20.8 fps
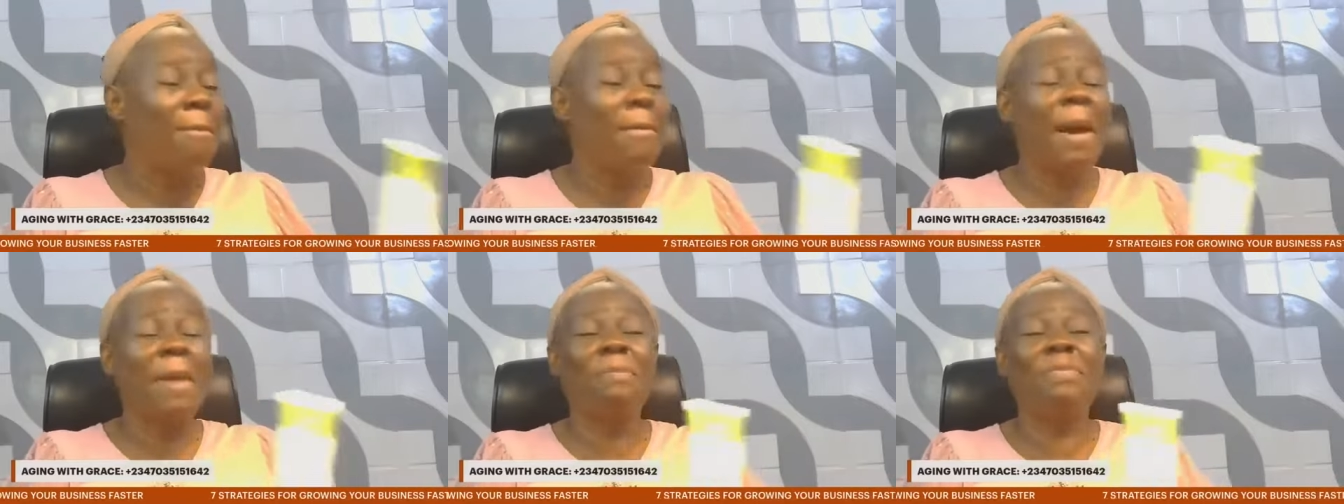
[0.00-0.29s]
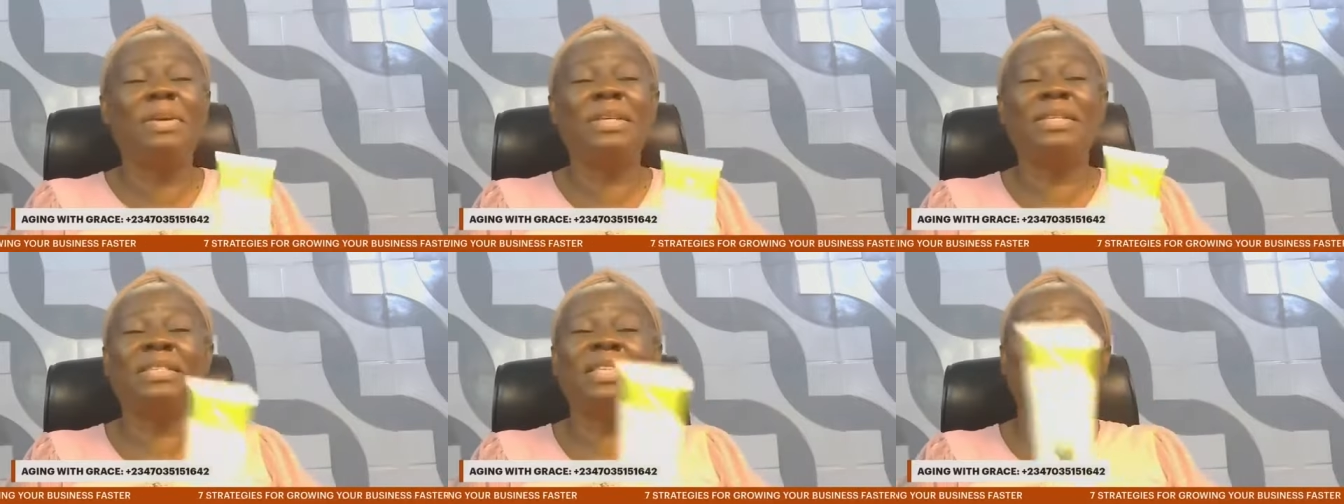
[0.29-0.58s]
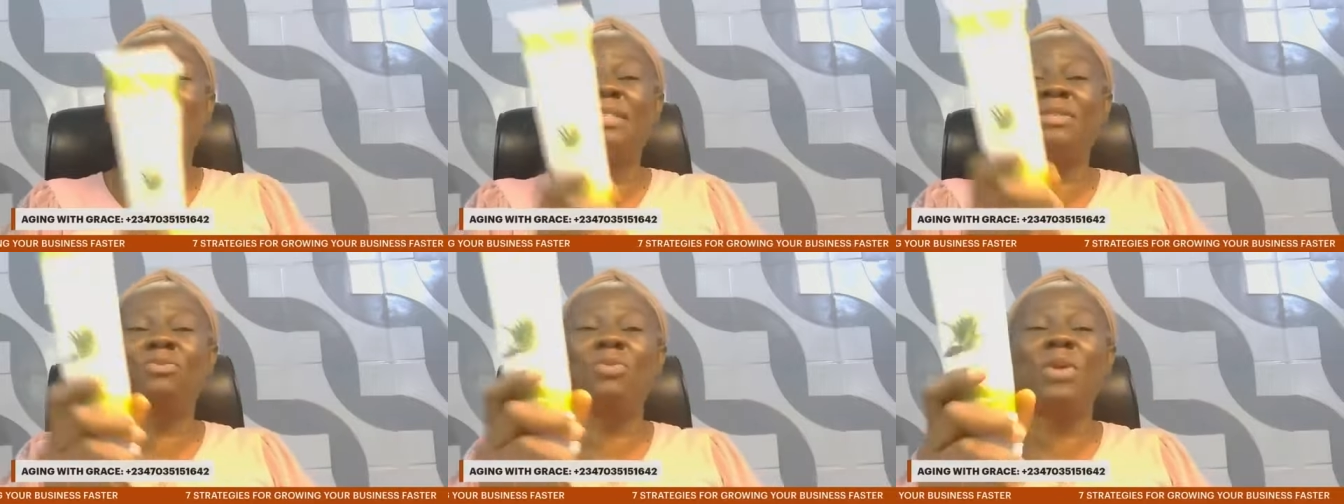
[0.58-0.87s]
My
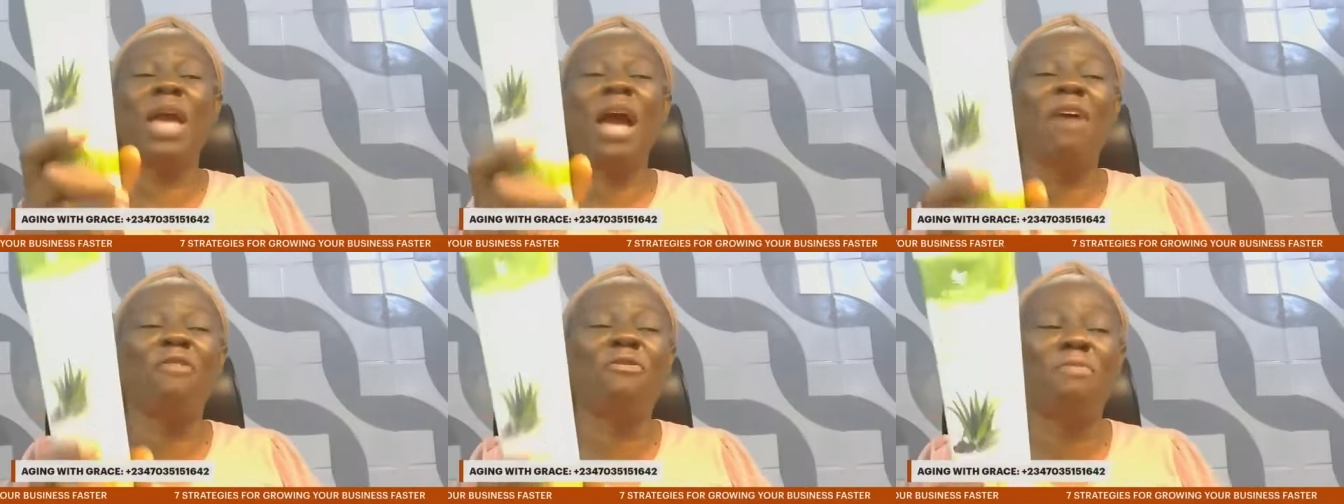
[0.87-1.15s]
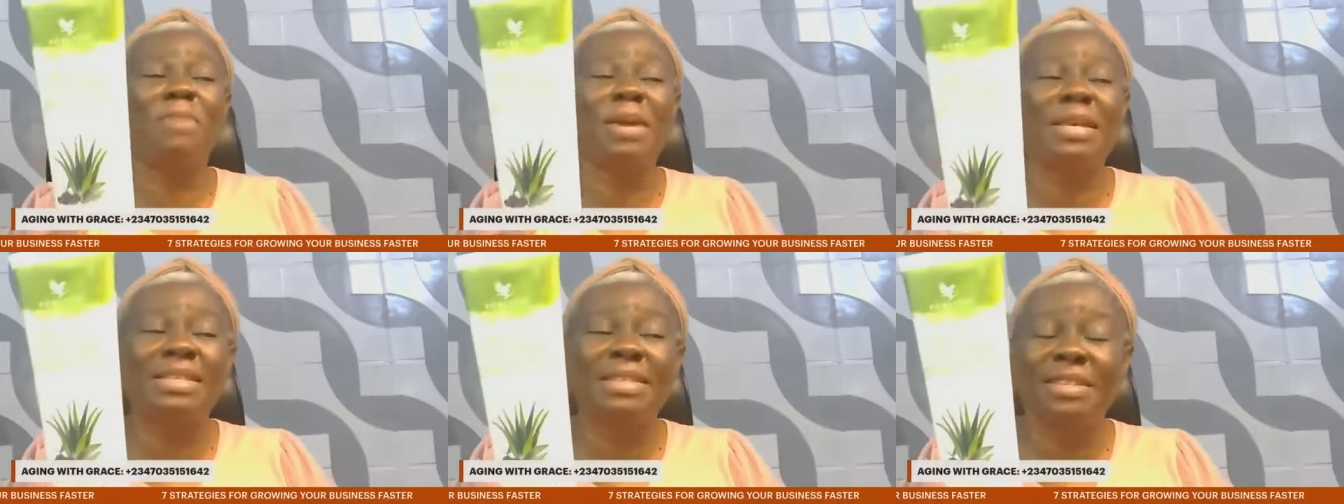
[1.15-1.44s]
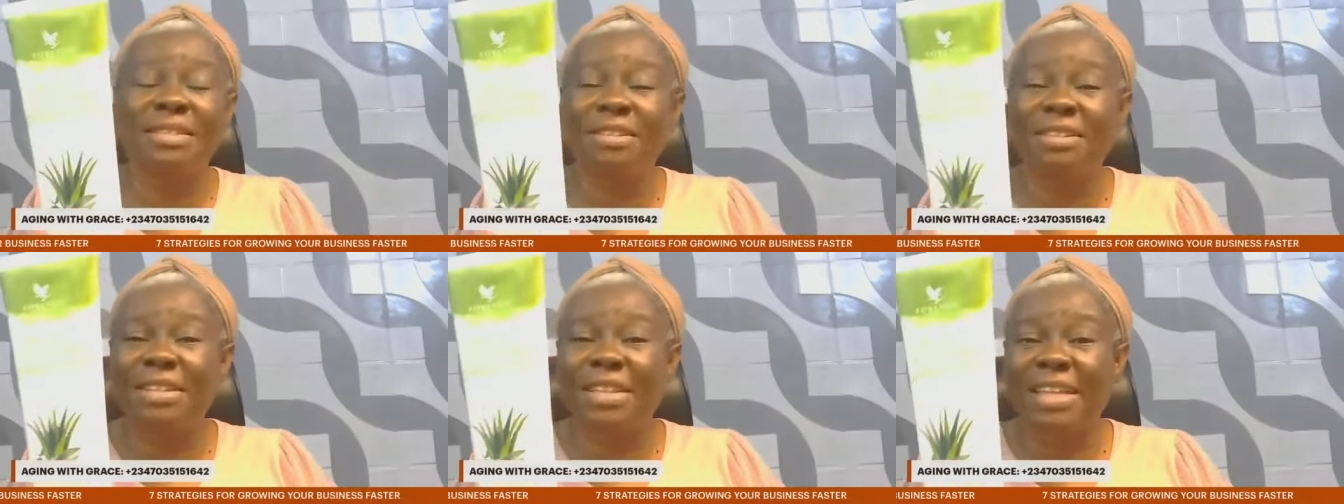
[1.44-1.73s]
business, we have
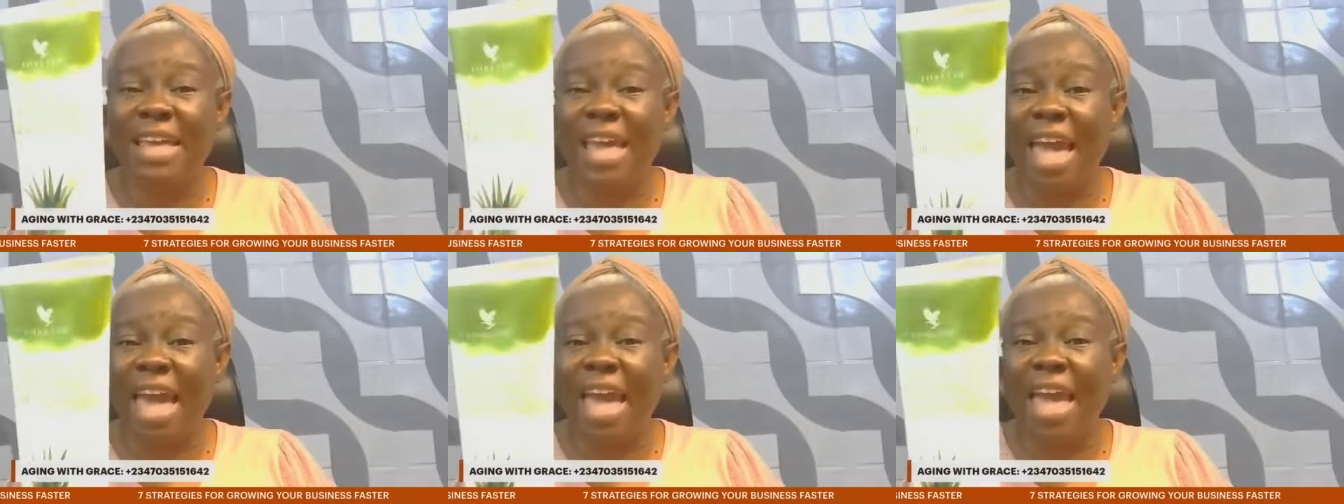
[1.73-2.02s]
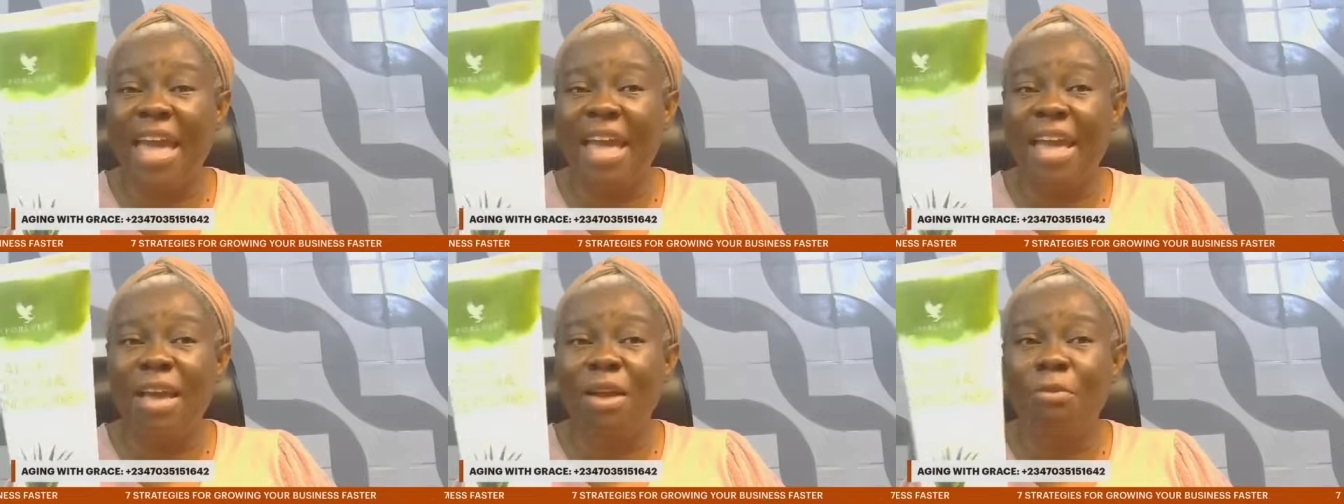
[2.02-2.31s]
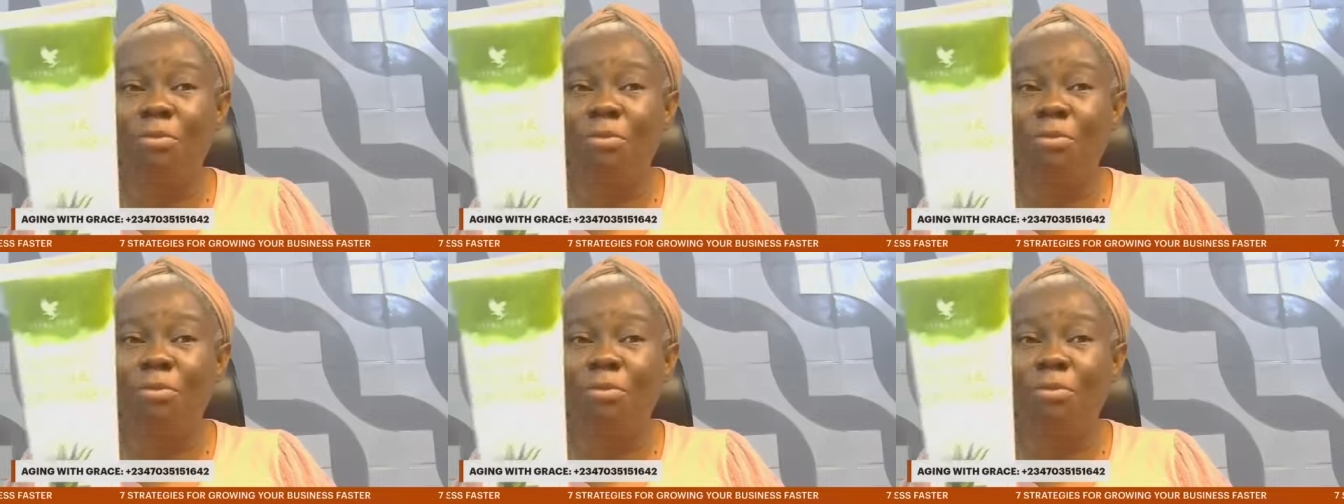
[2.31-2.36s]
personal care